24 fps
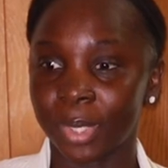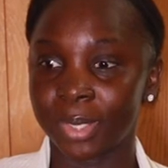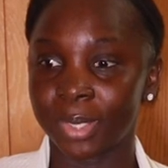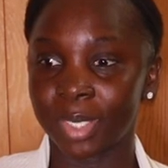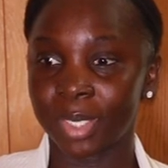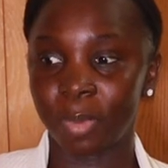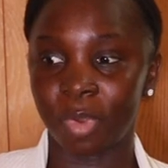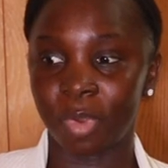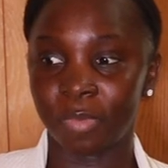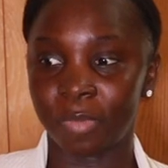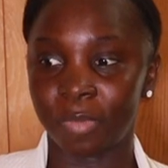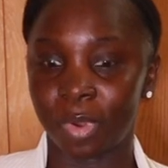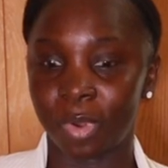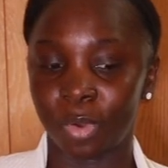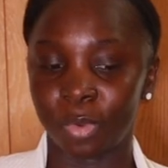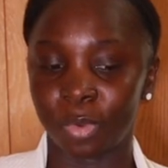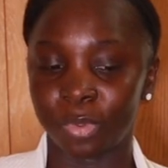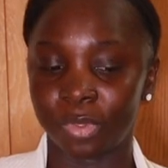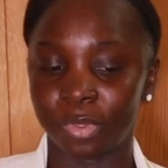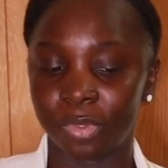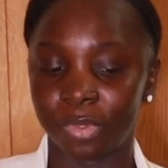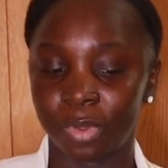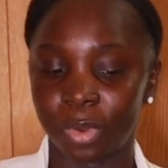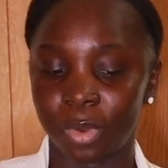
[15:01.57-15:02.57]
some of
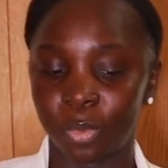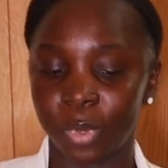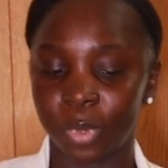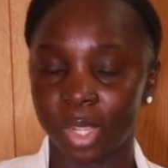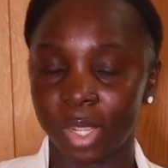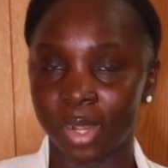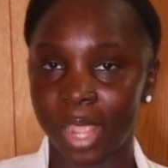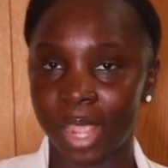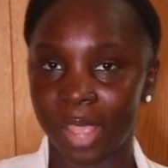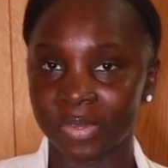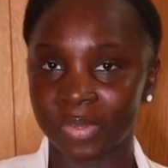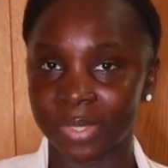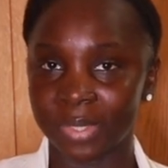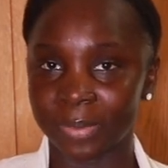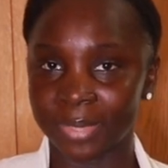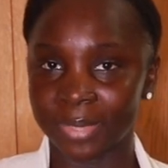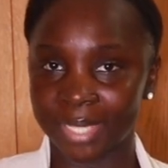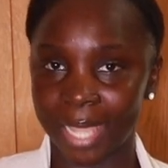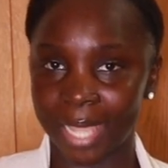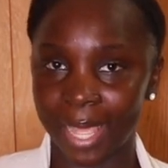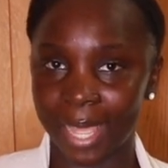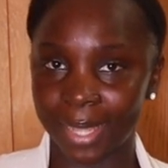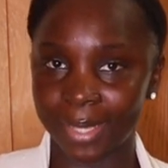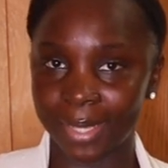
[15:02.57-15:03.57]
both. We're gonna have some
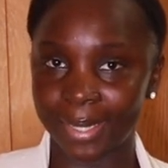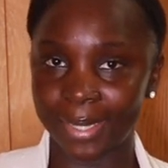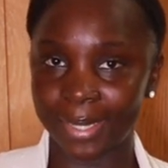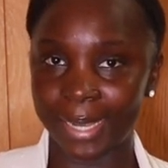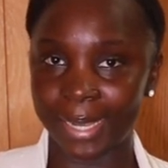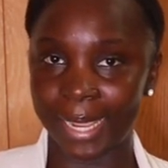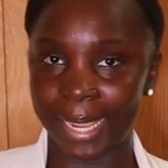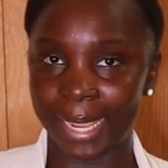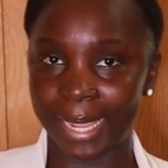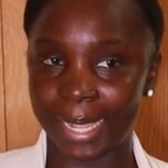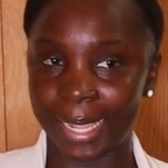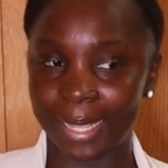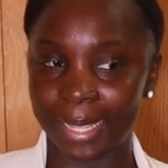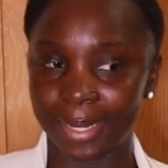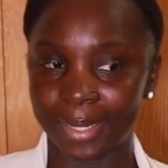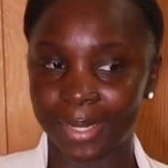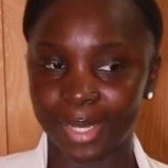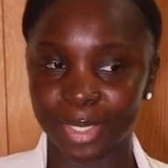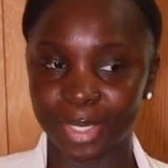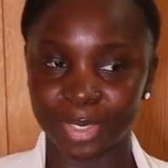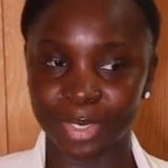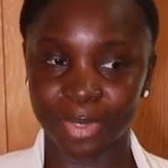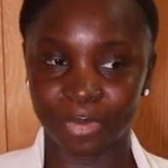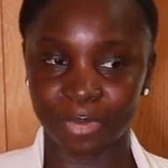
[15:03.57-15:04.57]
salad
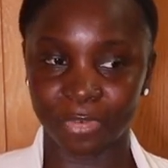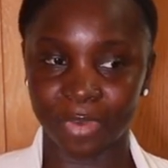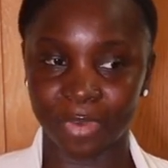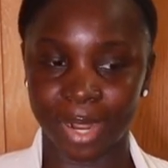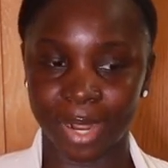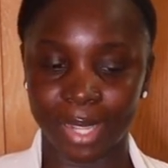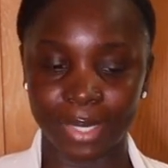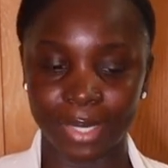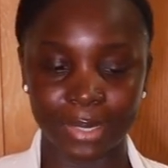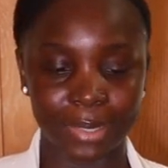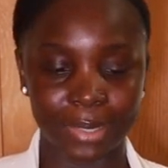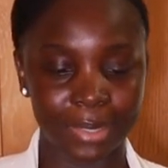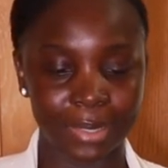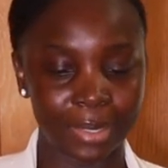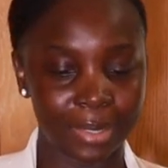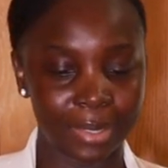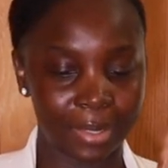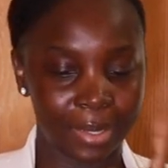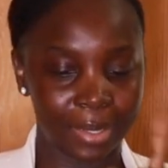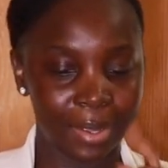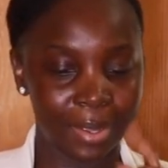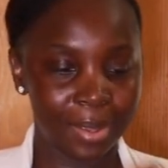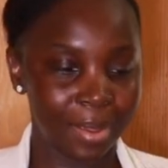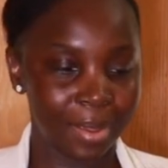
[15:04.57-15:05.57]
and some fries.
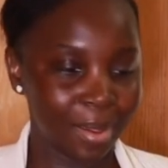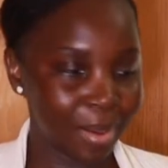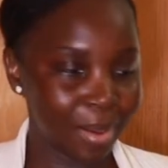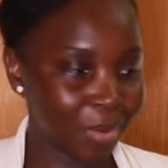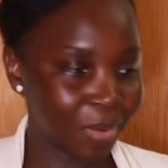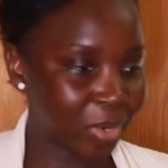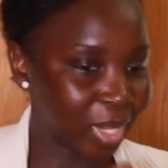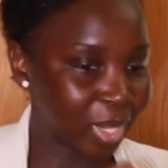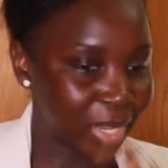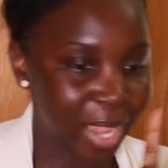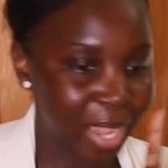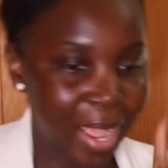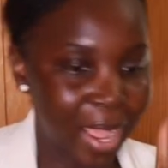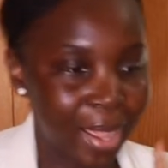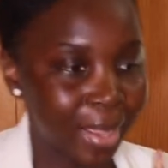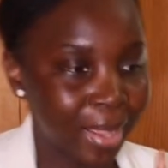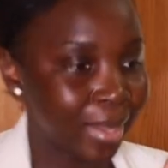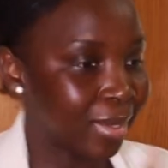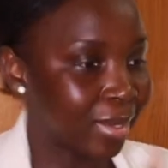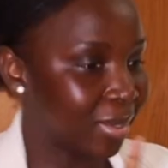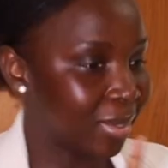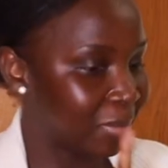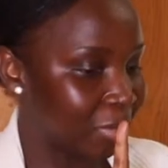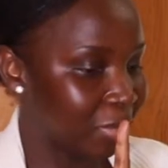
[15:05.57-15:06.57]
Okay,
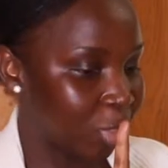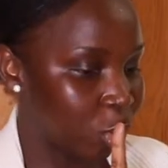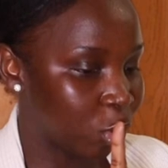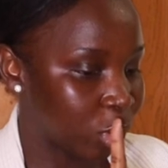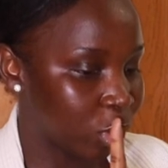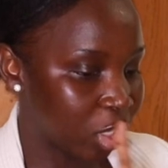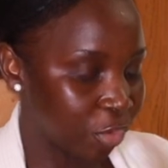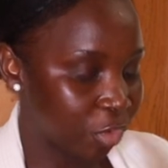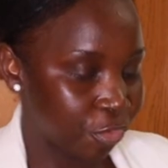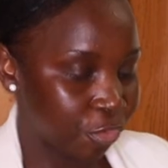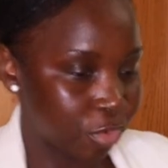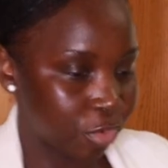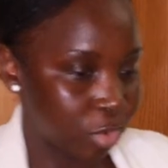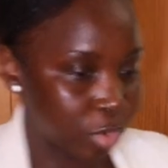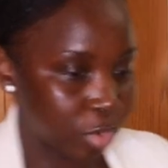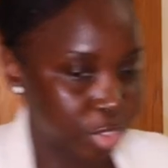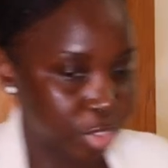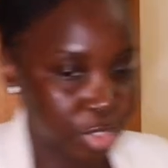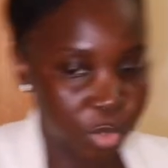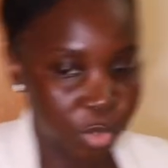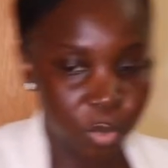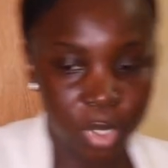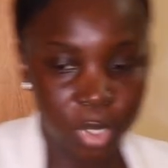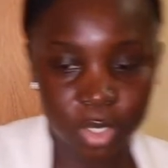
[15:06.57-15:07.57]
I am looking
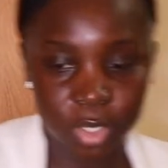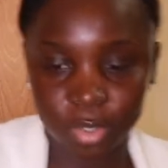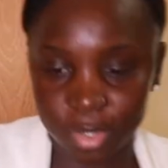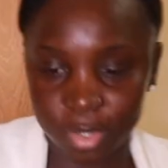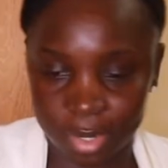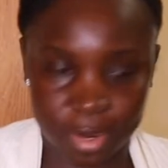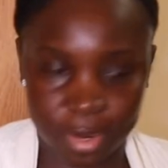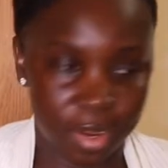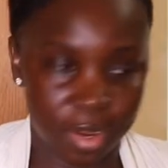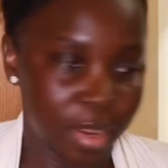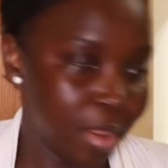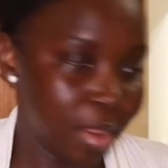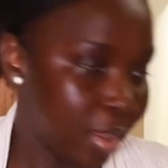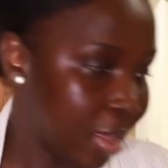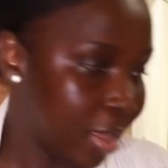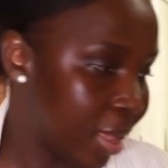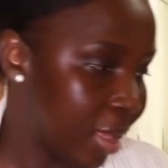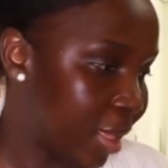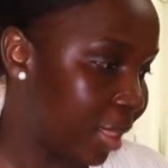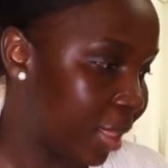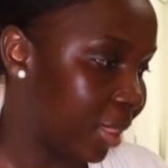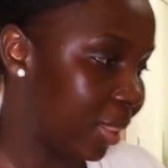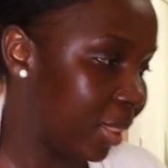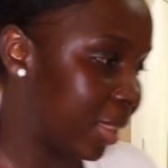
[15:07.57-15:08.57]
forward to it.
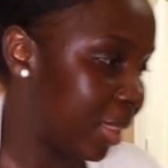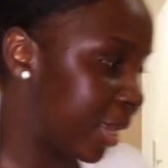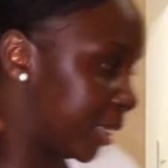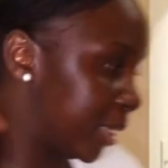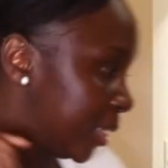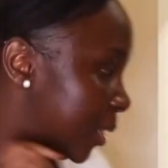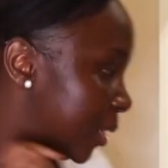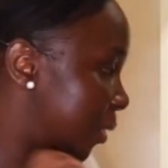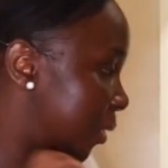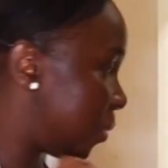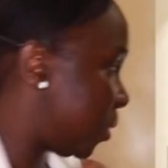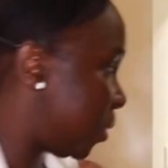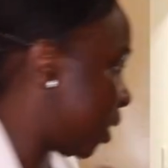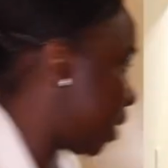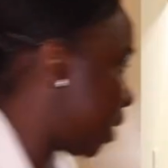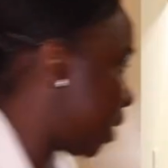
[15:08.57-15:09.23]
Let's do